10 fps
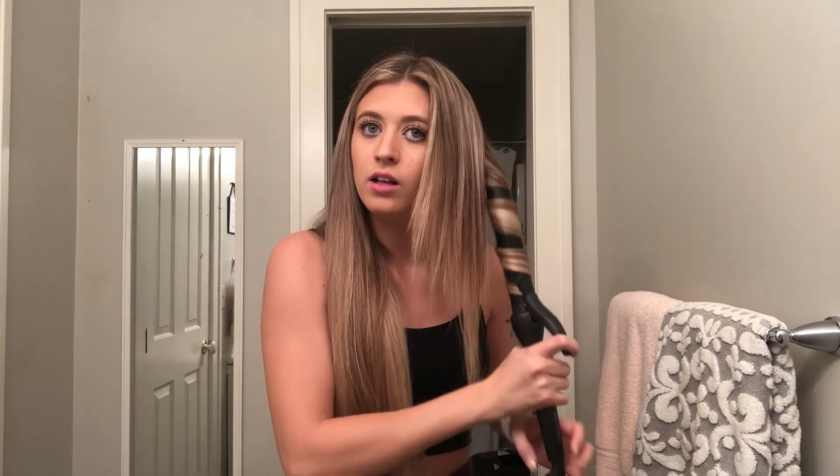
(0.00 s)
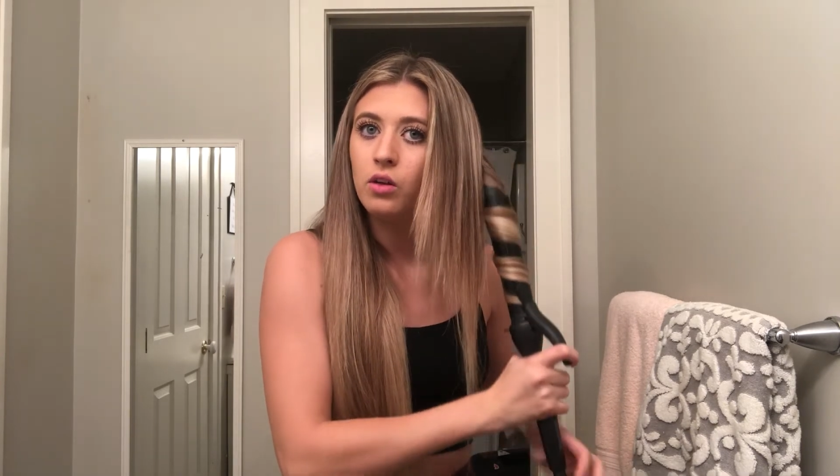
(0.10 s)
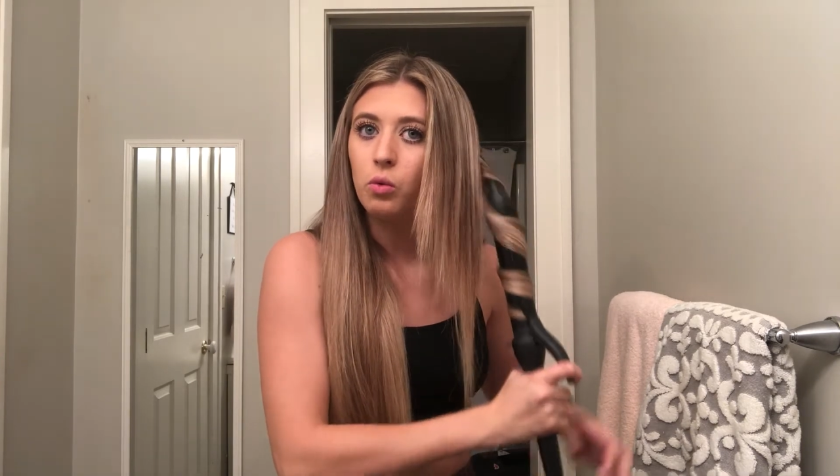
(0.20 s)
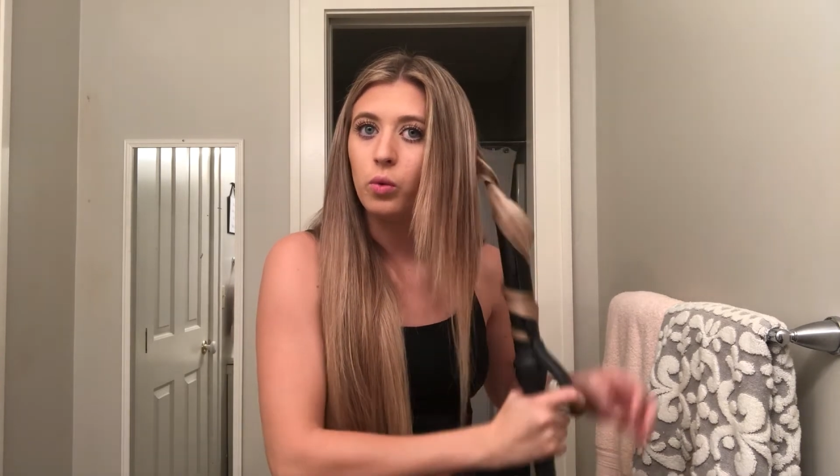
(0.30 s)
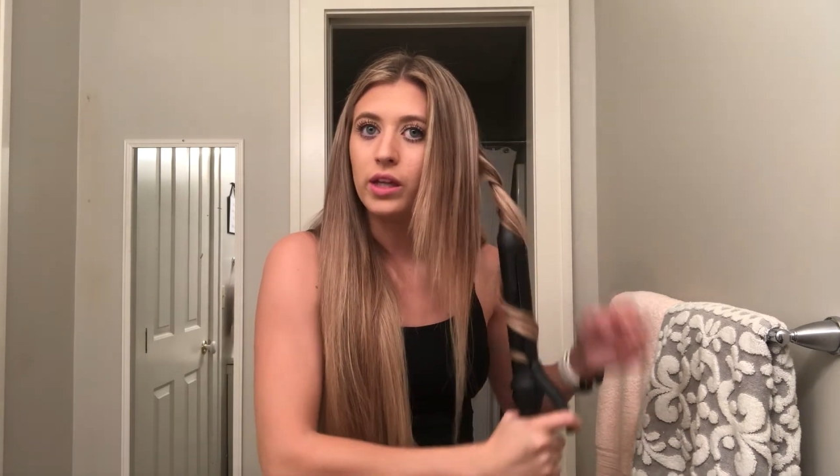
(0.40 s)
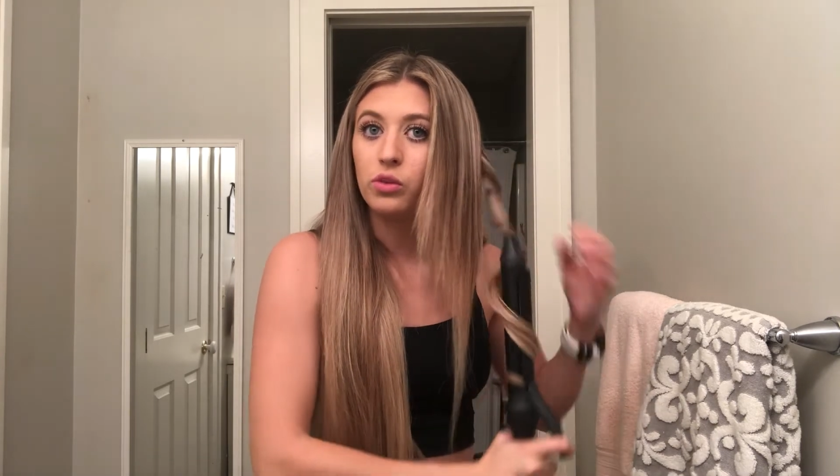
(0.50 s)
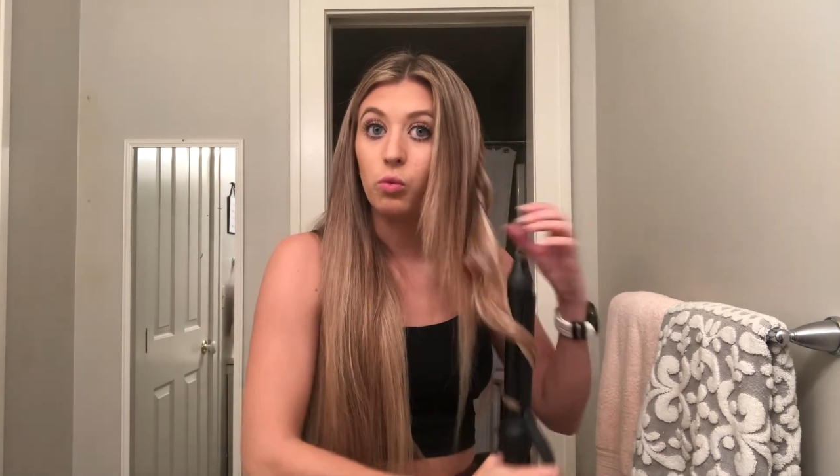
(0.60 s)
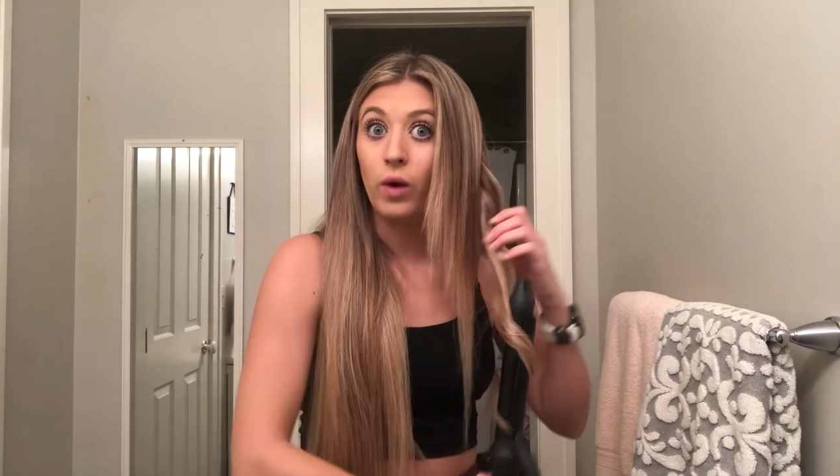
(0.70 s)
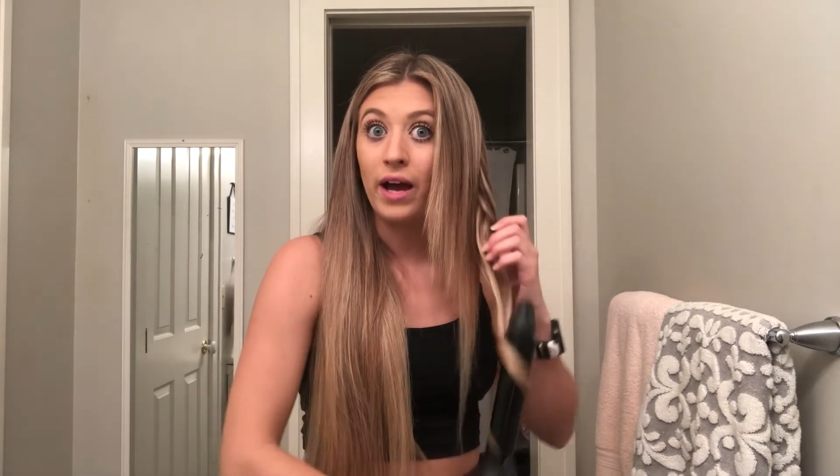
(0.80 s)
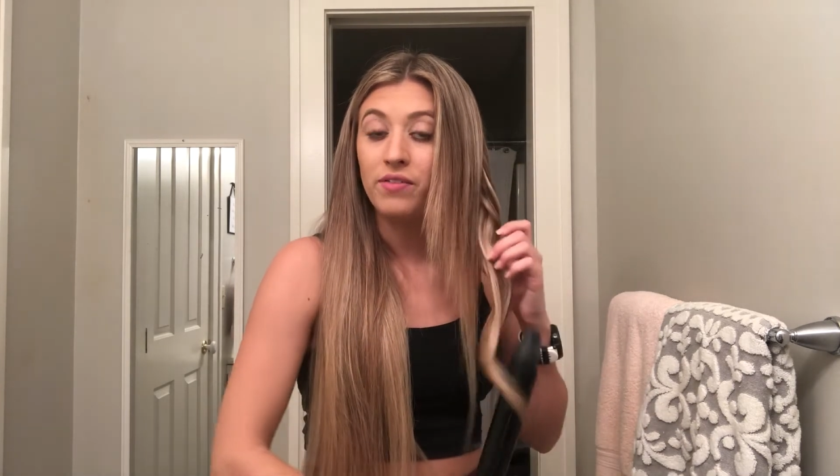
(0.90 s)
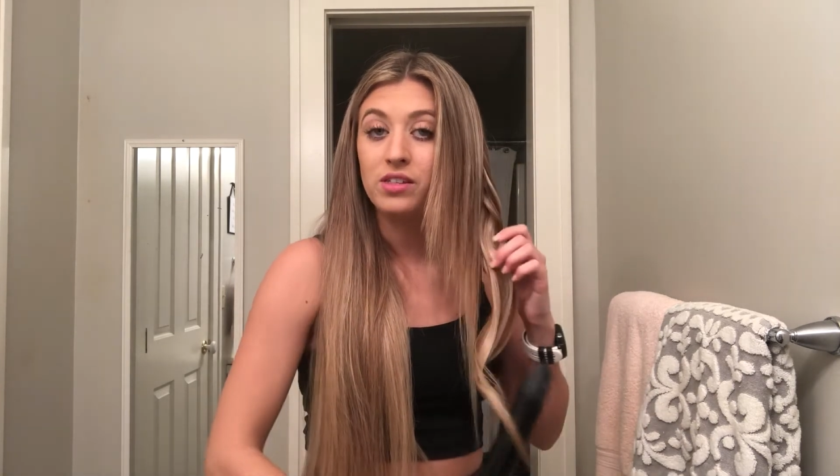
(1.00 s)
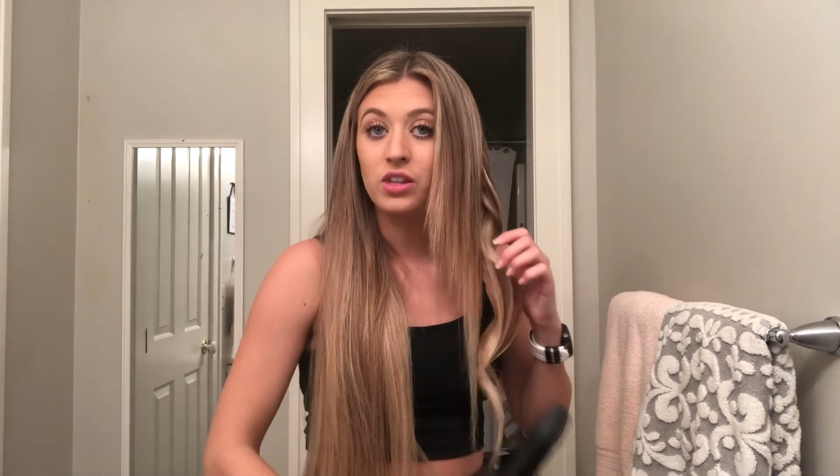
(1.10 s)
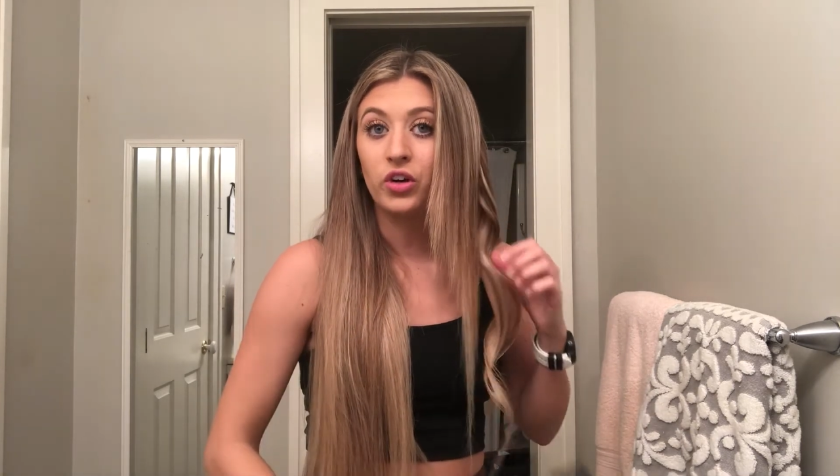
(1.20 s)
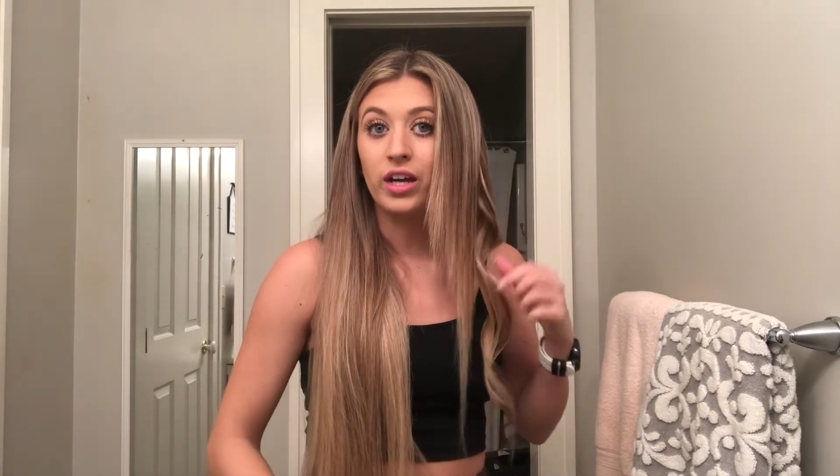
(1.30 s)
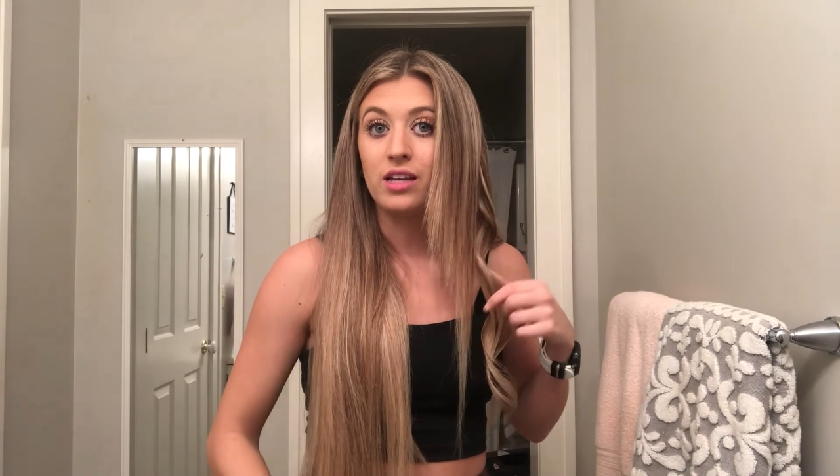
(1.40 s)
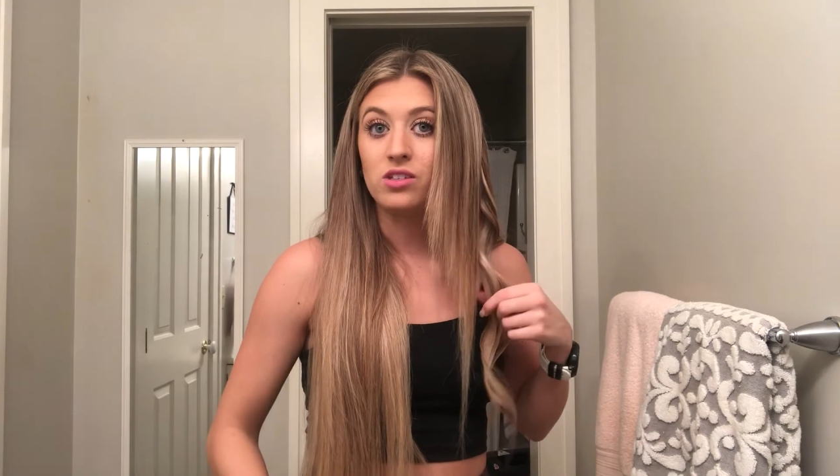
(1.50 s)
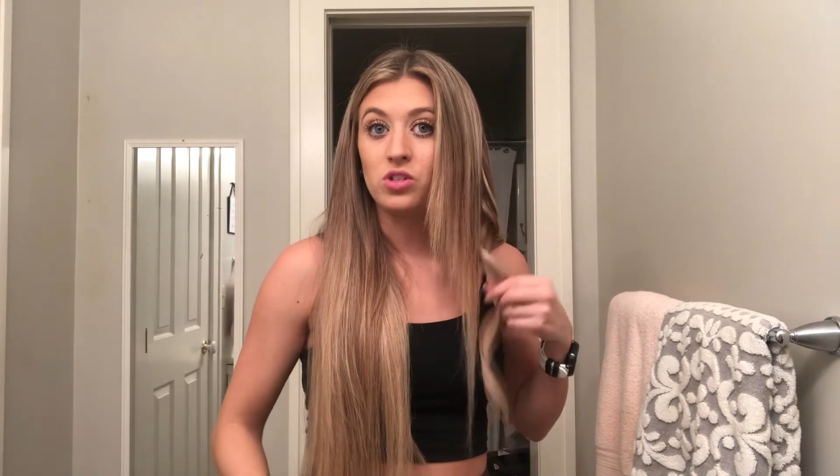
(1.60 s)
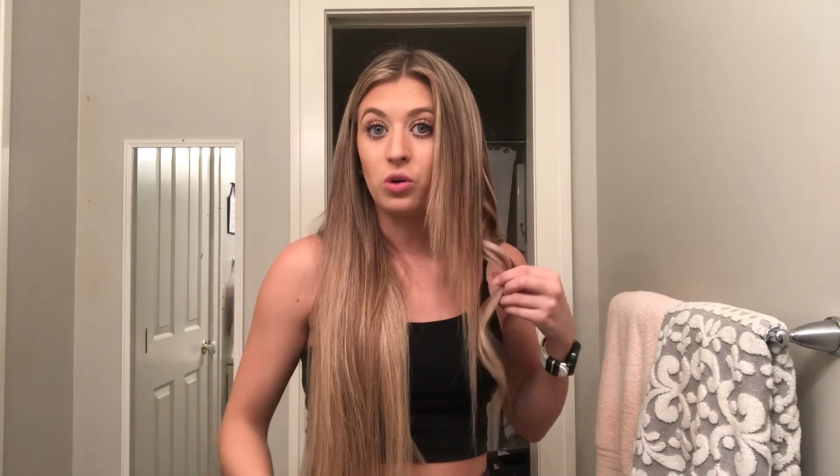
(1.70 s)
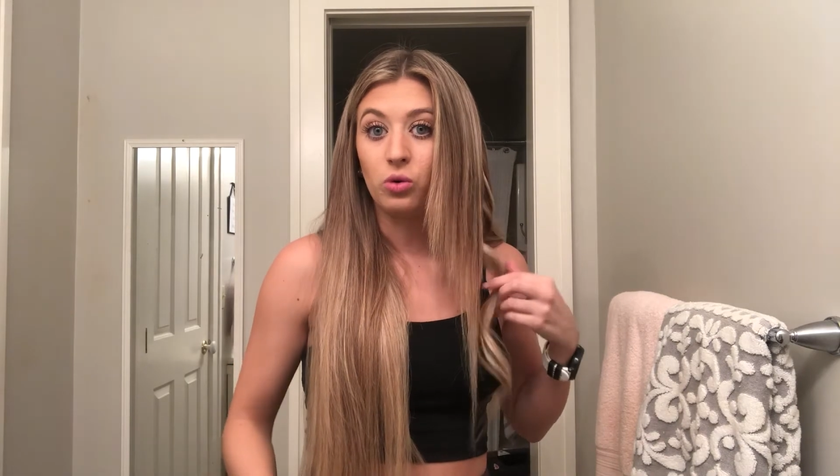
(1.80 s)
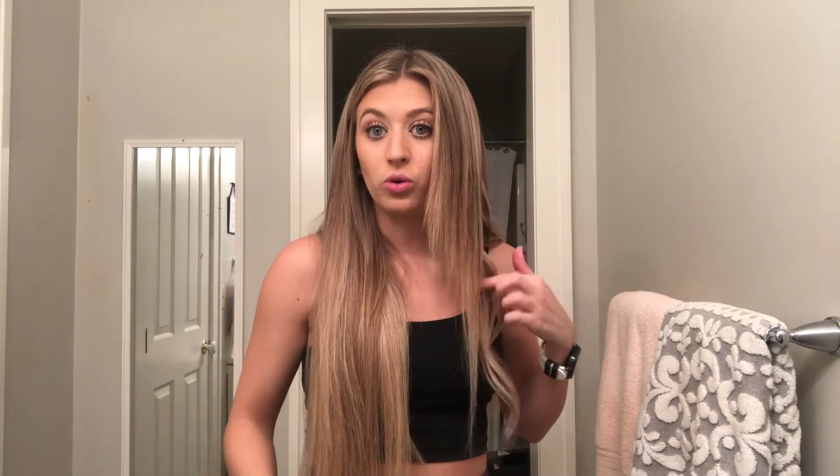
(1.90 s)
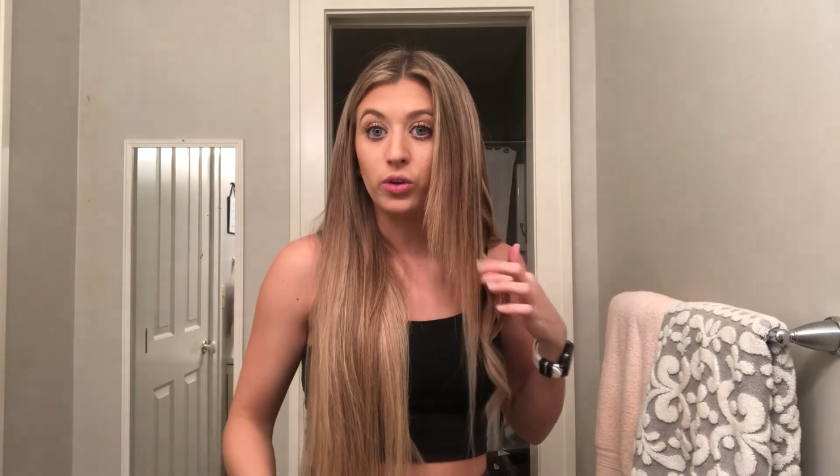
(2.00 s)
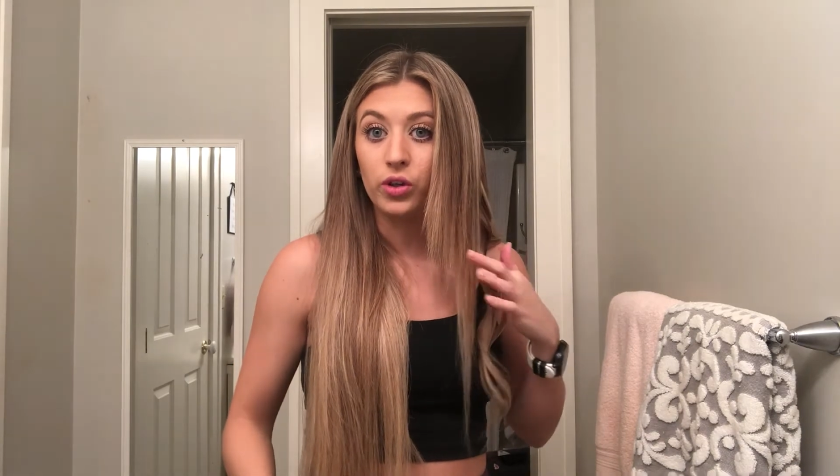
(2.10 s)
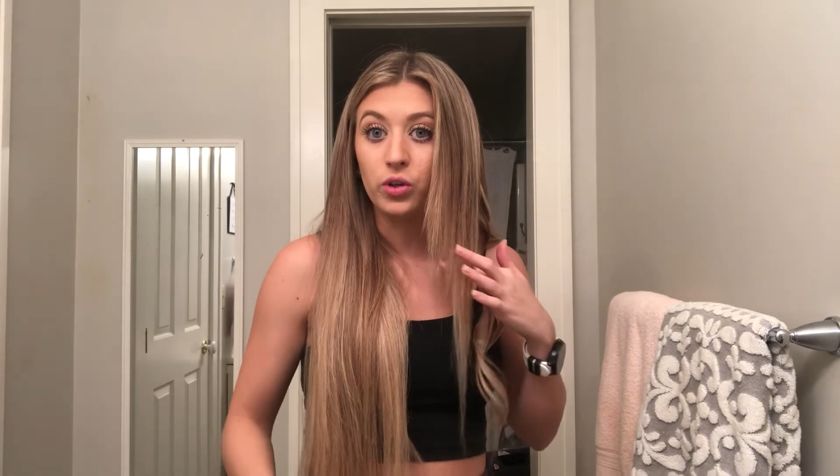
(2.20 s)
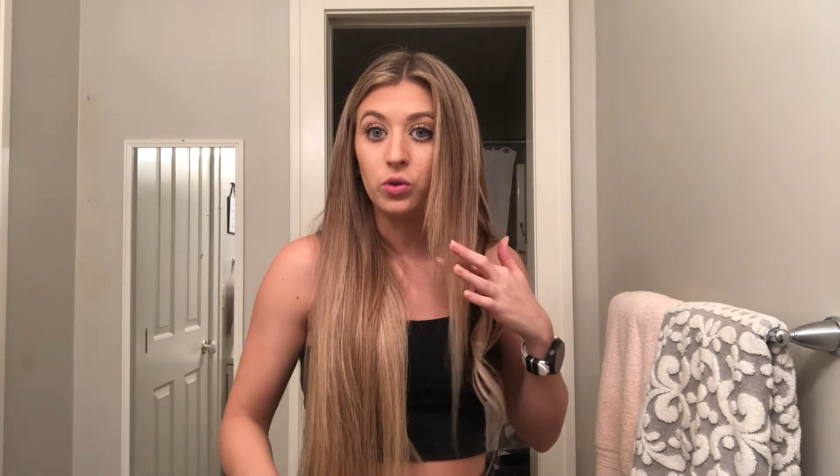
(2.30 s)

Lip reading: With wefts, there is no glue,